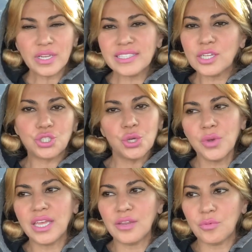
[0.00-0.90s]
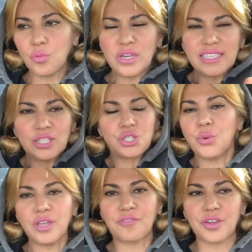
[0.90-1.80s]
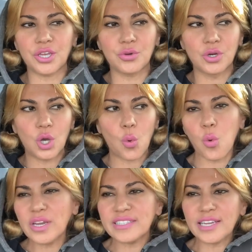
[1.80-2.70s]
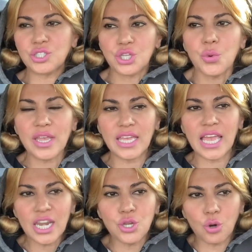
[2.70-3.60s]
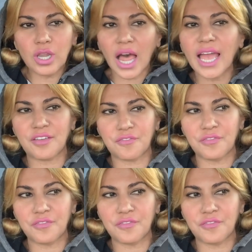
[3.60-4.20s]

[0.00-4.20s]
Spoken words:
that doing? What is that doing for you? What is that doing in your life?